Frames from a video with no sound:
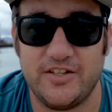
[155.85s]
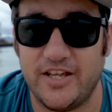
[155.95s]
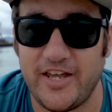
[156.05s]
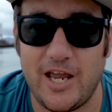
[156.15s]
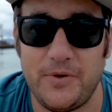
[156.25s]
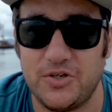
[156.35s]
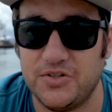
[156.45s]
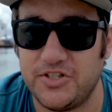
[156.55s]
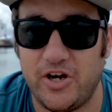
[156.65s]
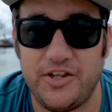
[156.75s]
They're there
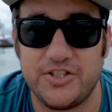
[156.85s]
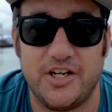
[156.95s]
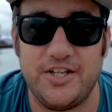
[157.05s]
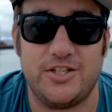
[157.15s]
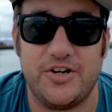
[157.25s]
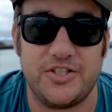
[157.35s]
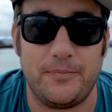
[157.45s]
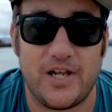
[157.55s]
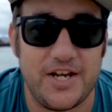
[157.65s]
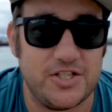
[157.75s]
because, you know, it's an
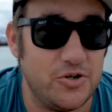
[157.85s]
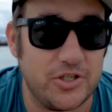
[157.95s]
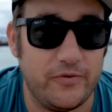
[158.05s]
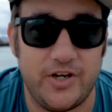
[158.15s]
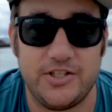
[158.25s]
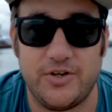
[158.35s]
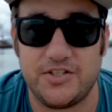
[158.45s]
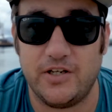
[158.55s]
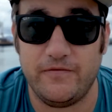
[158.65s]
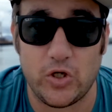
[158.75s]
interesting place, usually with an
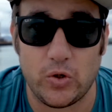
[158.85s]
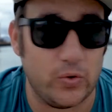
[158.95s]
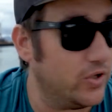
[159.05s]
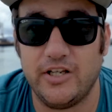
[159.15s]
interesting view.